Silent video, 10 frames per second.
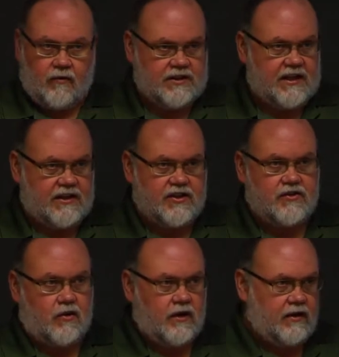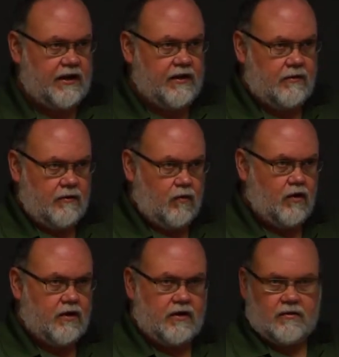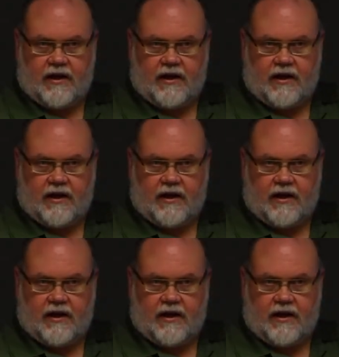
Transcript: We're statutorily, work